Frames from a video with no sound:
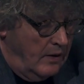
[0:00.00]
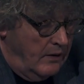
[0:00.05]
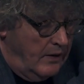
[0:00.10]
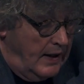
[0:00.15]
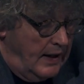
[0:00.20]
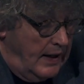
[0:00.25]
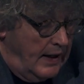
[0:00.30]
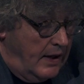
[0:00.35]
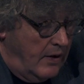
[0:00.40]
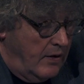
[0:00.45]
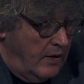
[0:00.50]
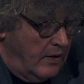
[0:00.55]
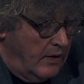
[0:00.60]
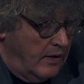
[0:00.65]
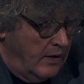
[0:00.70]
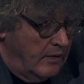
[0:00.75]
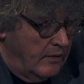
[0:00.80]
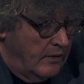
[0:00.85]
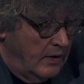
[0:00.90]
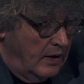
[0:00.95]

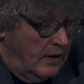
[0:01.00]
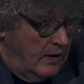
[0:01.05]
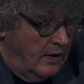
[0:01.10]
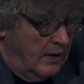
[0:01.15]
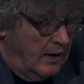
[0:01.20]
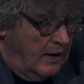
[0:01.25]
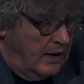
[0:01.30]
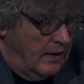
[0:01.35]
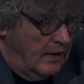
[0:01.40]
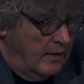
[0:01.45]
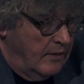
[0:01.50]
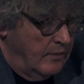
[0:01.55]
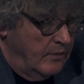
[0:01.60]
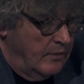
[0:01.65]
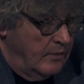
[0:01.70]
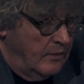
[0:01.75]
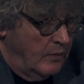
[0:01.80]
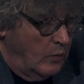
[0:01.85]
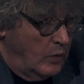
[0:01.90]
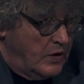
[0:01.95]
era
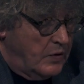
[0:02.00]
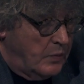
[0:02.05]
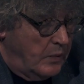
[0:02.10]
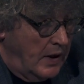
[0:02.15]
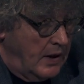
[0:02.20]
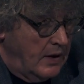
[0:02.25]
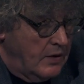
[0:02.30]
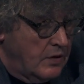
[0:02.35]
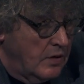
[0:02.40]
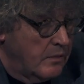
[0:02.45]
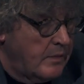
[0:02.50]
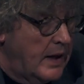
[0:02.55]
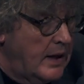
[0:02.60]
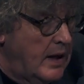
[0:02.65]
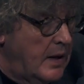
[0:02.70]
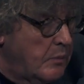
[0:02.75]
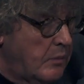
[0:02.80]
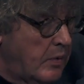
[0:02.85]
which brings so many